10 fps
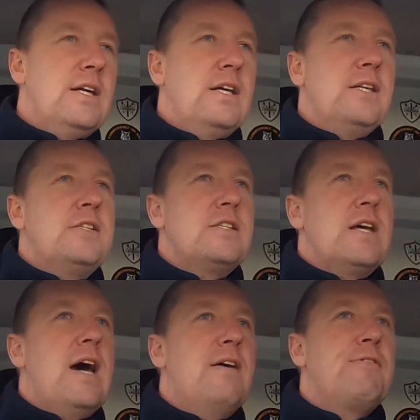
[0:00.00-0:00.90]
it's
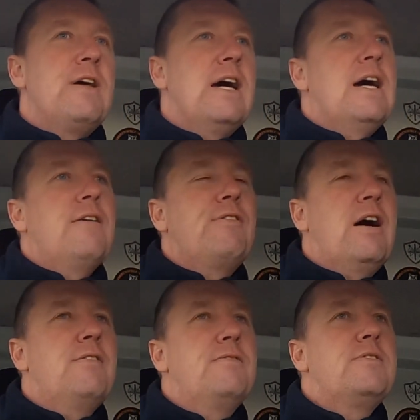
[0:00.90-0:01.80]
half and half
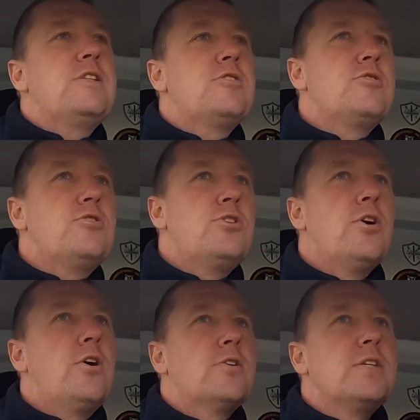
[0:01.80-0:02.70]
of it's
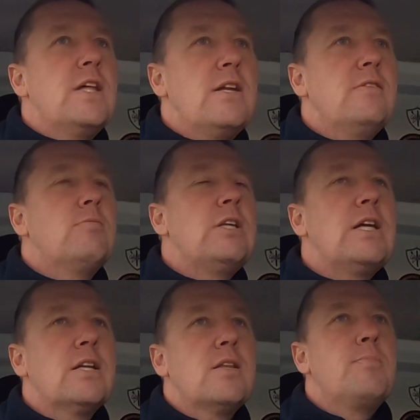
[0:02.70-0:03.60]
short, and then when you
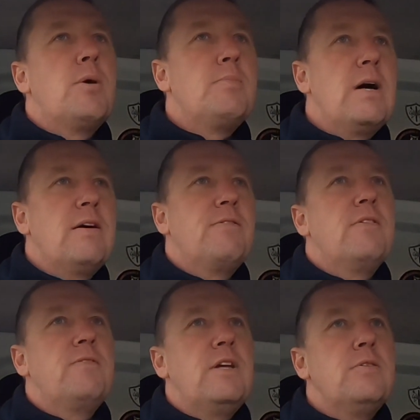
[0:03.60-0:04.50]
get to the bottom half of
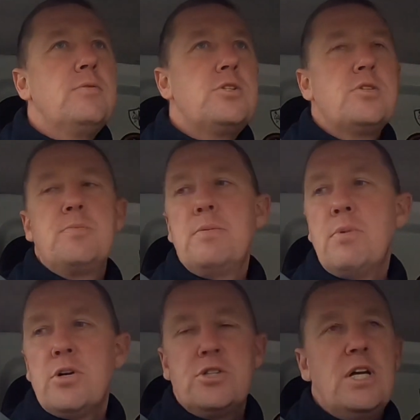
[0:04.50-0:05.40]
the field, which is a bit
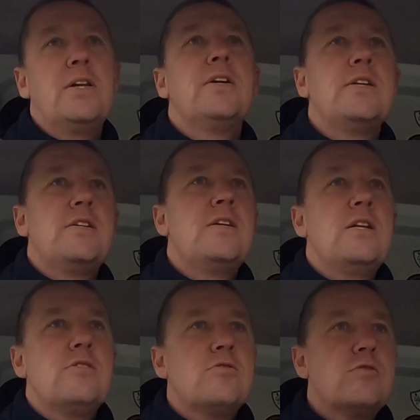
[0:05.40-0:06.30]
more sheltered, it
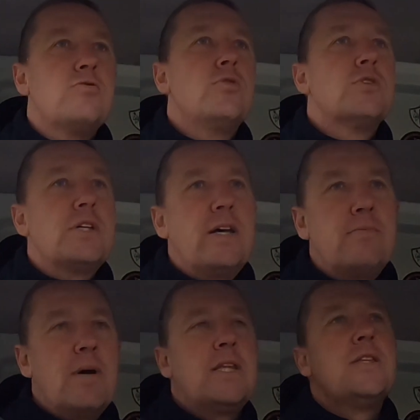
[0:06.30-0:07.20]
grows like
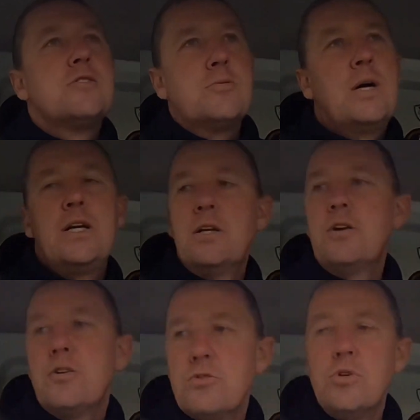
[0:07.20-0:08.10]
mad. There's quite a
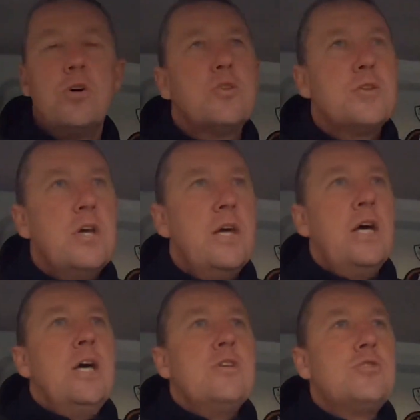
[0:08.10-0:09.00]
lot of growth,
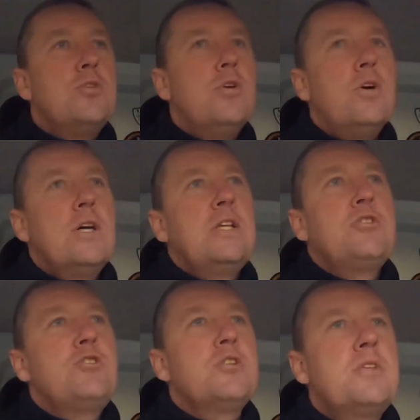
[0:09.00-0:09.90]
so
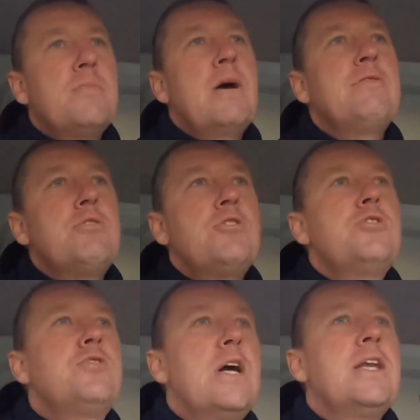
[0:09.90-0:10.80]
it's just a matter of
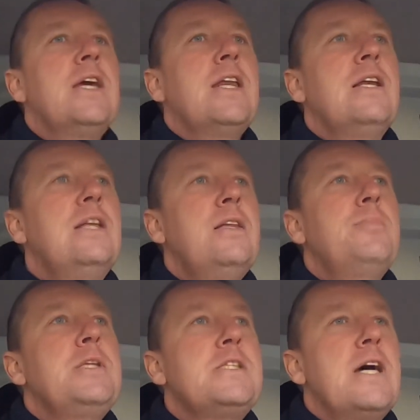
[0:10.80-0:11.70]
just trying to get it a little
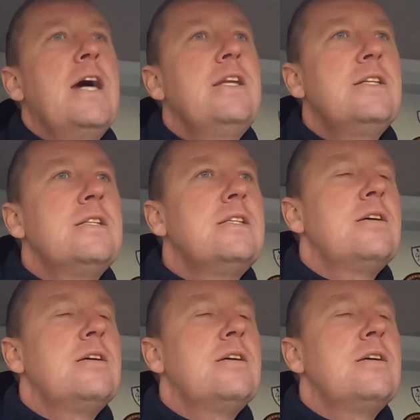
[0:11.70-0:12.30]
bit tidy today